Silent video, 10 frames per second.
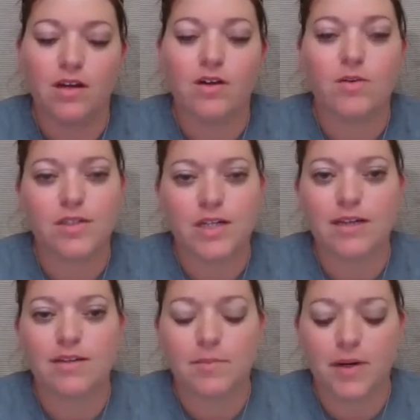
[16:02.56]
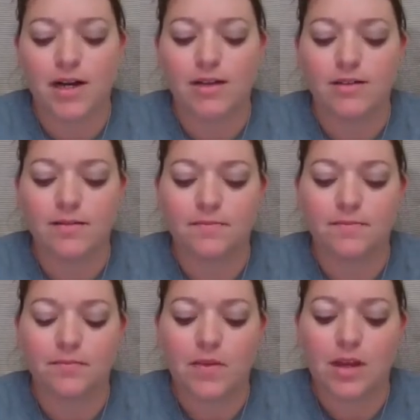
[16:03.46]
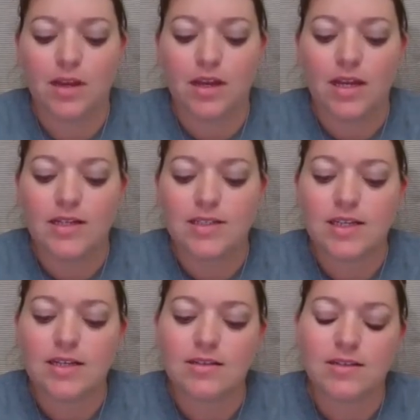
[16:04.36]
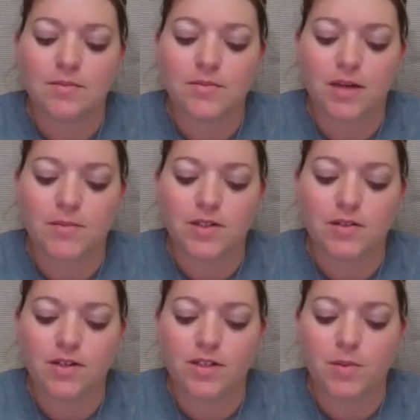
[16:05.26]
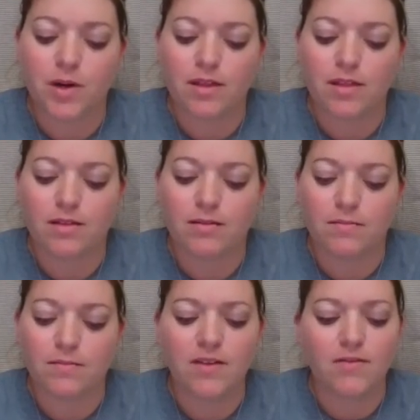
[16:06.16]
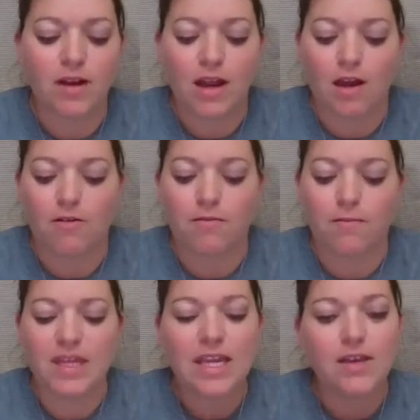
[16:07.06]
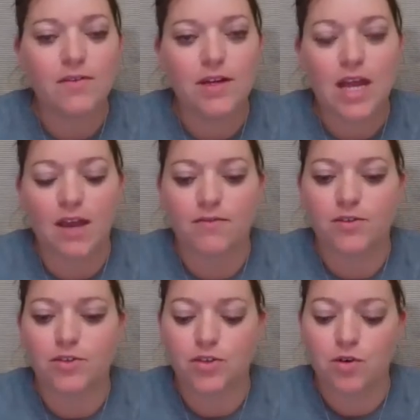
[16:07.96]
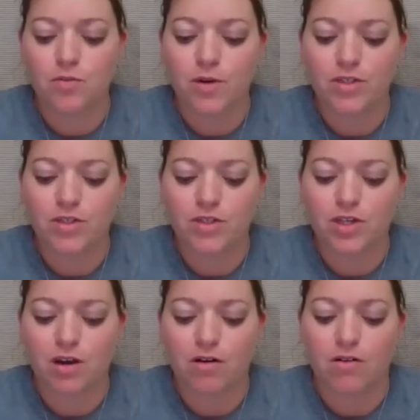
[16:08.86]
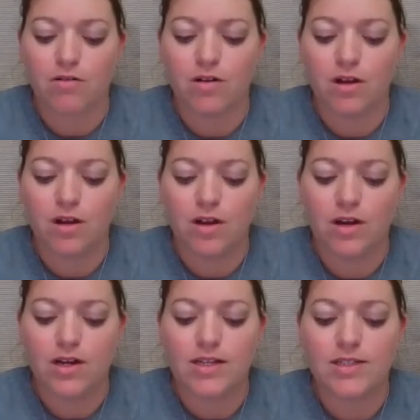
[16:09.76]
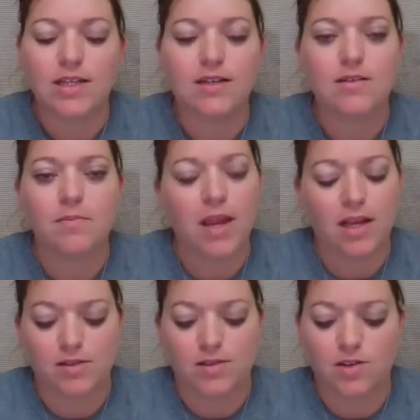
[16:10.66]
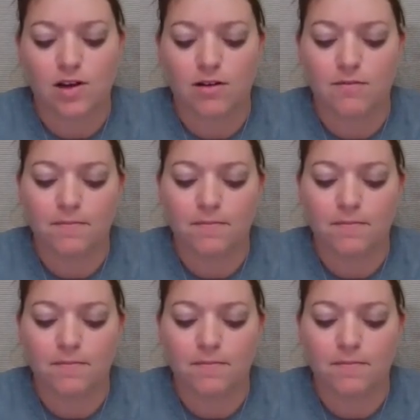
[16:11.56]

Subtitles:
or digging the pond. He sings sometimes under his breath, even now, even after so much sorrow. He sings a man's song,